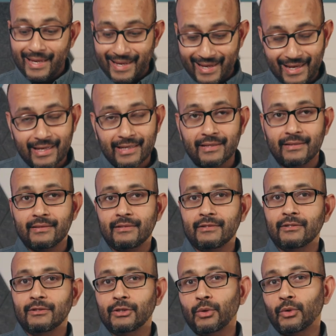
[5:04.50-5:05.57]
and
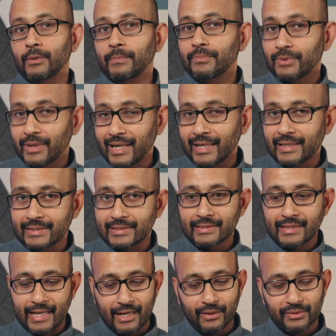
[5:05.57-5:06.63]
the lower price,
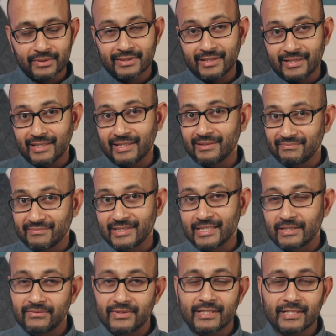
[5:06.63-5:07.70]
I would say
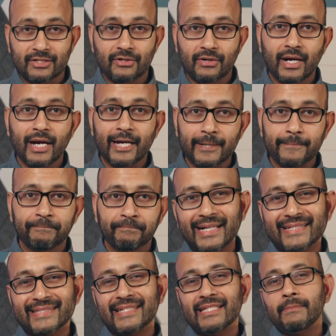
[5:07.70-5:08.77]
give these a try. Like
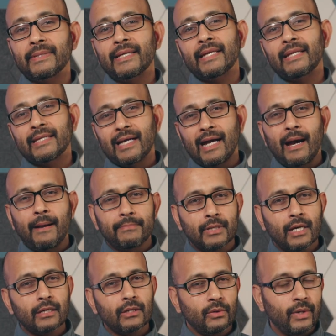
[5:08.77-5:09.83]
I said in the beginning, I'm
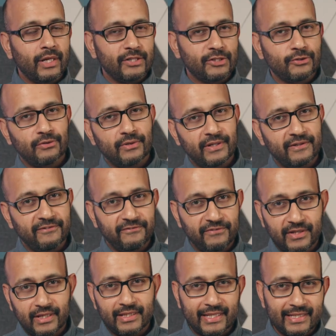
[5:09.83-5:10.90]
not quite sure they
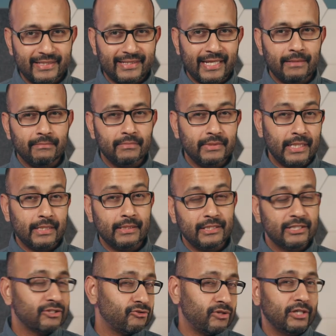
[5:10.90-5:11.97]
fit in the same
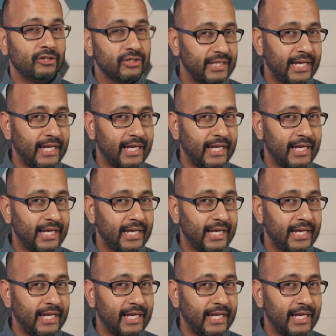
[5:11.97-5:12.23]
daily trainer